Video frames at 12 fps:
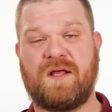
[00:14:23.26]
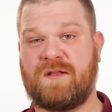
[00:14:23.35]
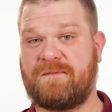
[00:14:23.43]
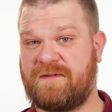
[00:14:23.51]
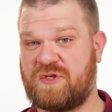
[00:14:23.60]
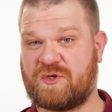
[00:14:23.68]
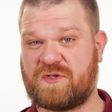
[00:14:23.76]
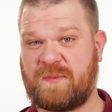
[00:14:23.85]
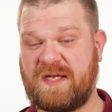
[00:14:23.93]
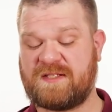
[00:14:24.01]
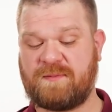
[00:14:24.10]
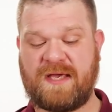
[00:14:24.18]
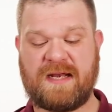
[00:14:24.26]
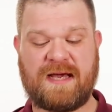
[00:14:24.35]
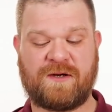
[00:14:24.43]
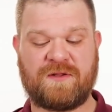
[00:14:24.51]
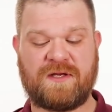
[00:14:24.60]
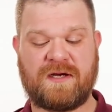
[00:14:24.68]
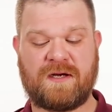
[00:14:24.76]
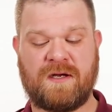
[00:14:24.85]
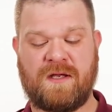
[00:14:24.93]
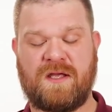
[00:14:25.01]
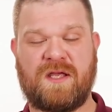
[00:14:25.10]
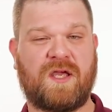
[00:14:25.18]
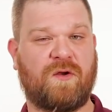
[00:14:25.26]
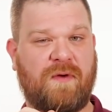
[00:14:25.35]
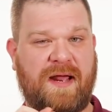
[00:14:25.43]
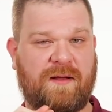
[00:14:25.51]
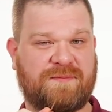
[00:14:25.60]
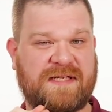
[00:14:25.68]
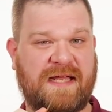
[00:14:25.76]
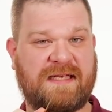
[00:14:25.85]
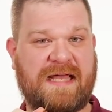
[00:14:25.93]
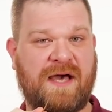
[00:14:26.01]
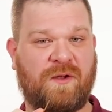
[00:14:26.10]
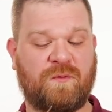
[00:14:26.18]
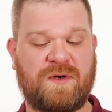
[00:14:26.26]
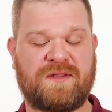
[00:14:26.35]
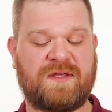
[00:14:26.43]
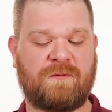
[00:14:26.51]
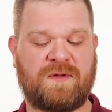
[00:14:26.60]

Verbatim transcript: the Fisher Space Pen out of there. You can write upside down with it